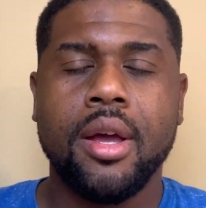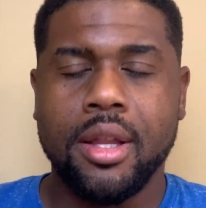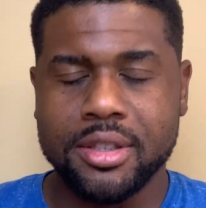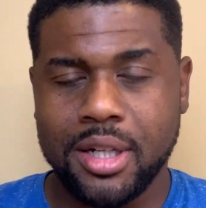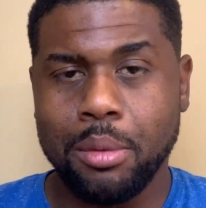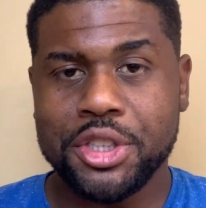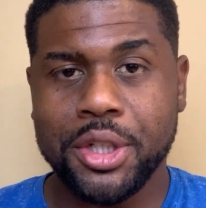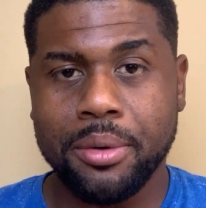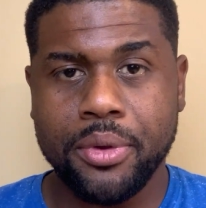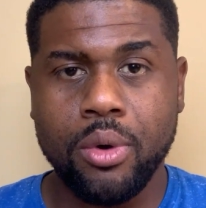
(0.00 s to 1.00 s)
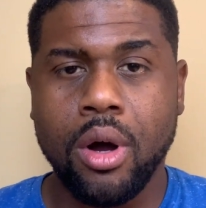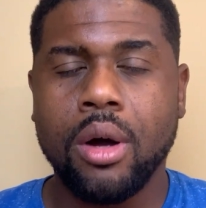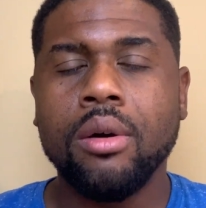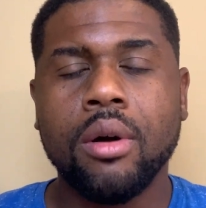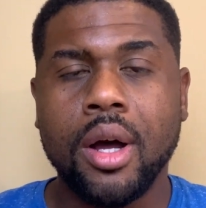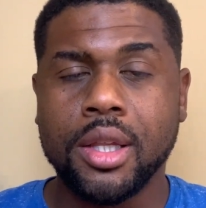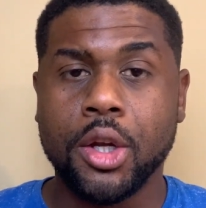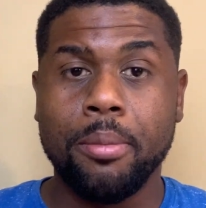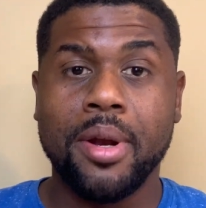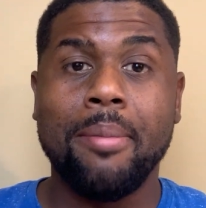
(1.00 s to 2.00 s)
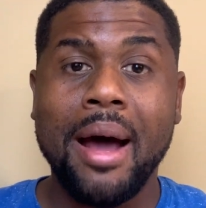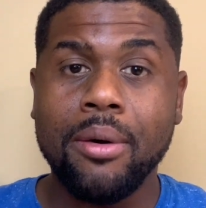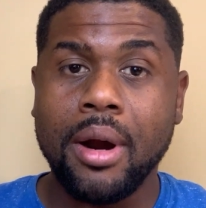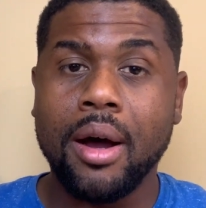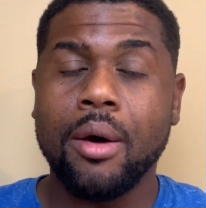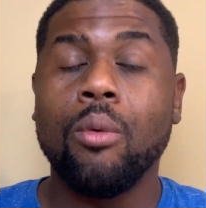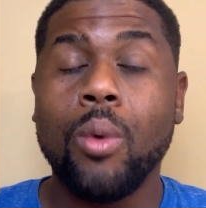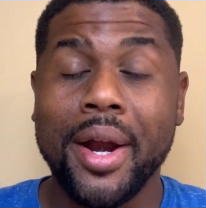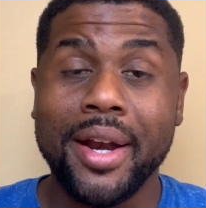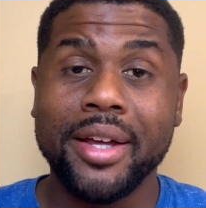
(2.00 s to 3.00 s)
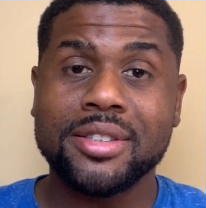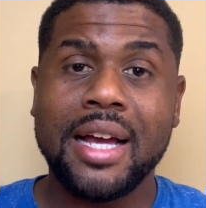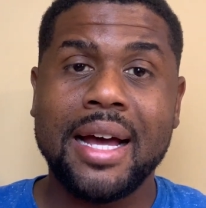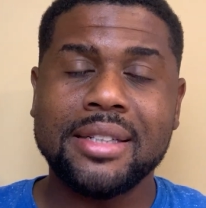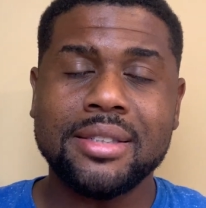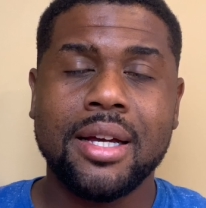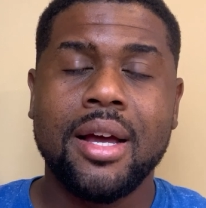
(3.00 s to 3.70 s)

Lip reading: Listen, I want to share with you all a little bit about what it is, guys.